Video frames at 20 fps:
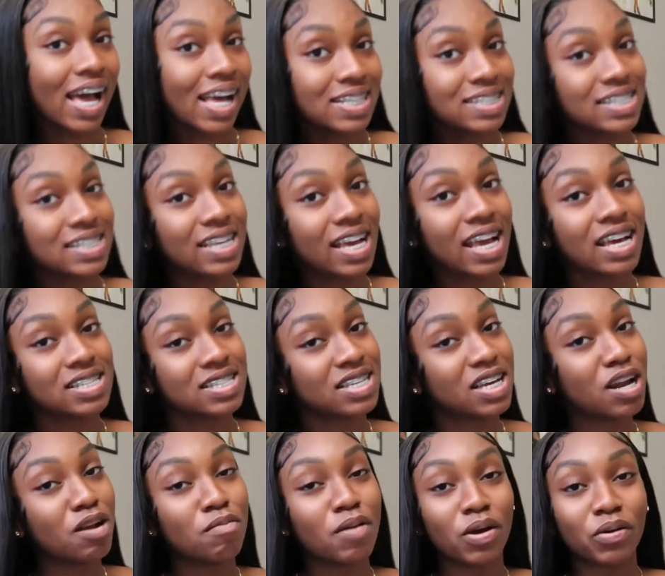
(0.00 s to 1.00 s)
guys, it's
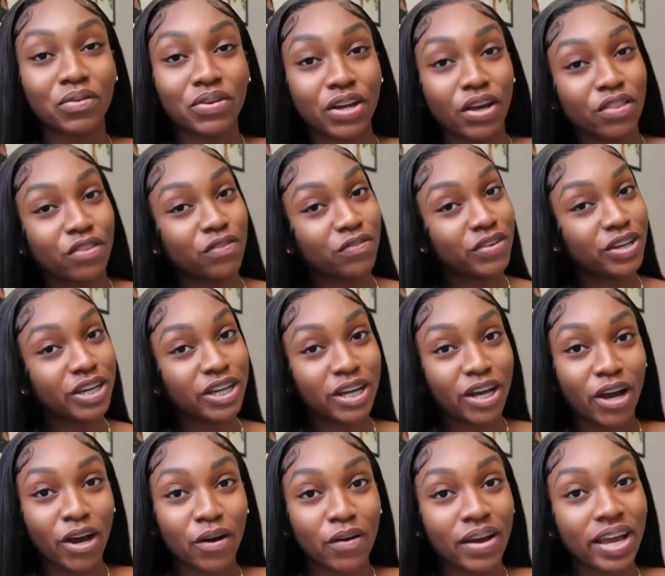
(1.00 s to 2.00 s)
yeahitsann. I'm back with another video,
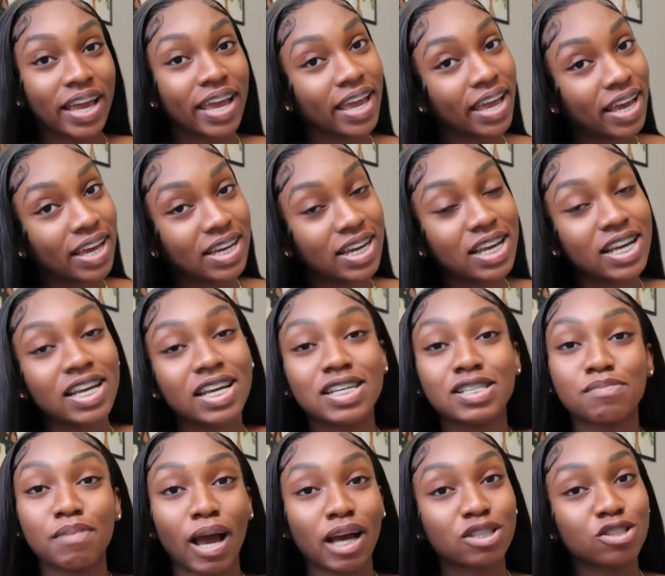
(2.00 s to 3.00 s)
and it
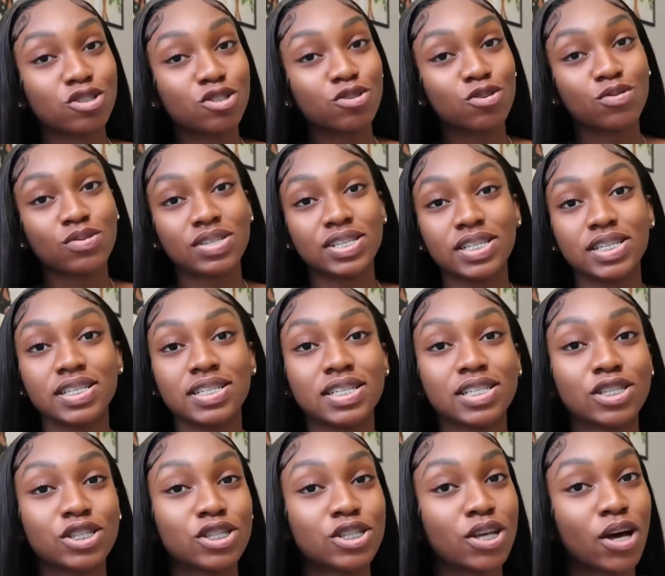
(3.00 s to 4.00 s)
is back to school
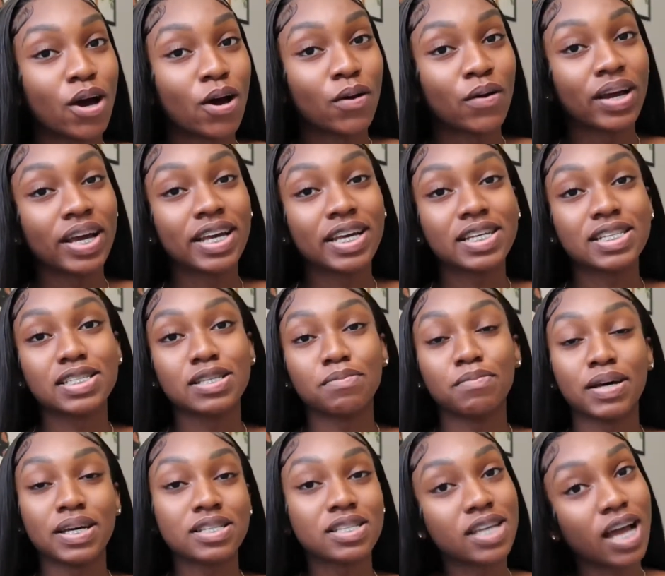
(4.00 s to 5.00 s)
season, so it is the
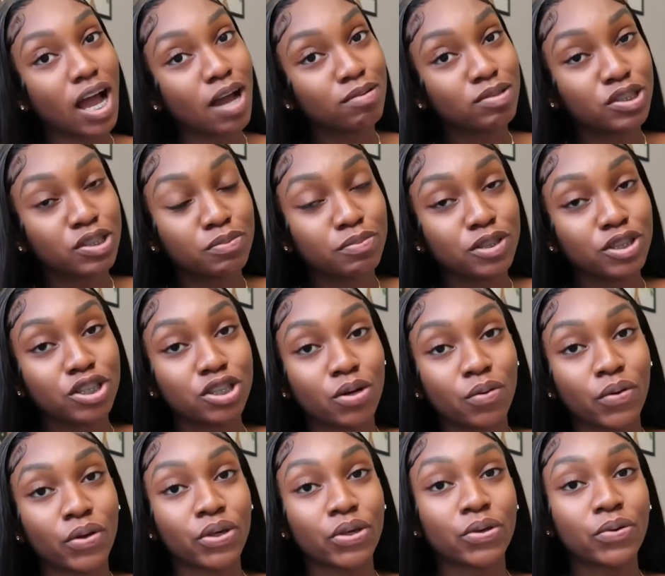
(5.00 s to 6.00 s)
best time to be
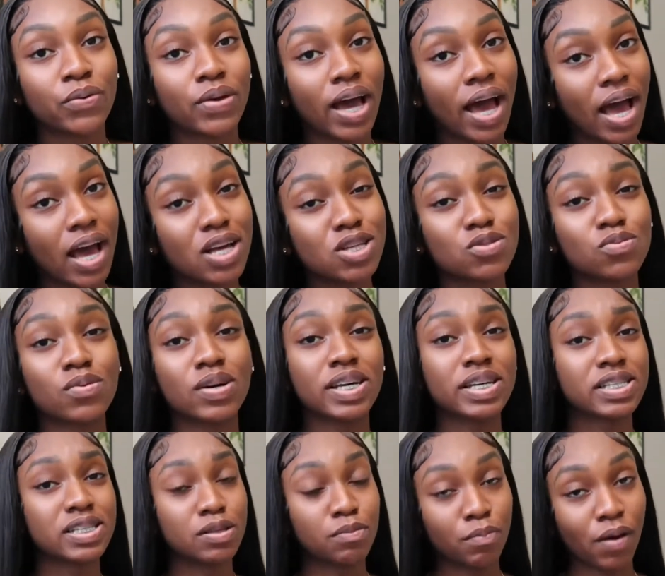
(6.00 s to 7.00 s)
showing you guys what
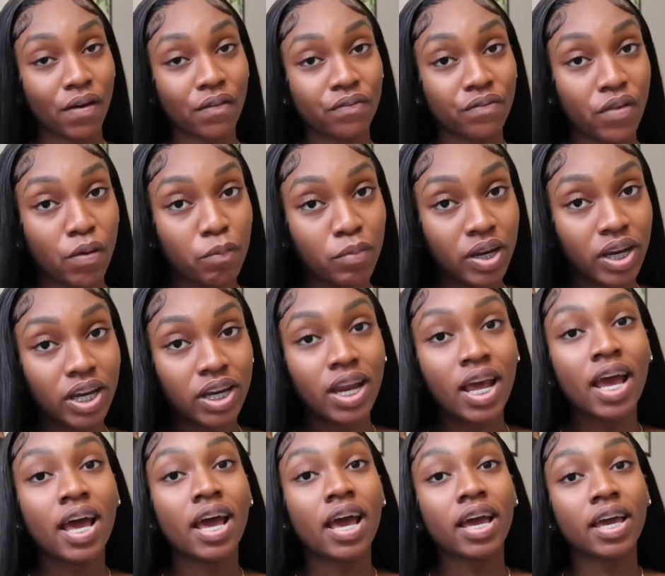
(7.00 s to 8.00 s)
is in my
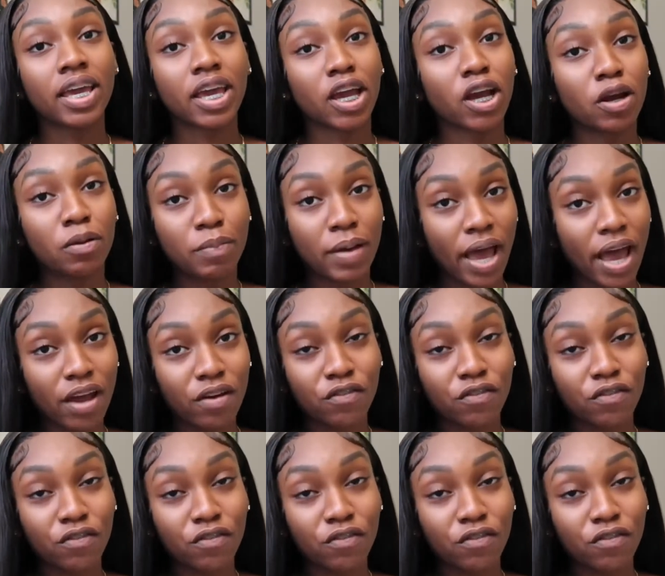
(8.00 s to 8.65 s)
feminine care pack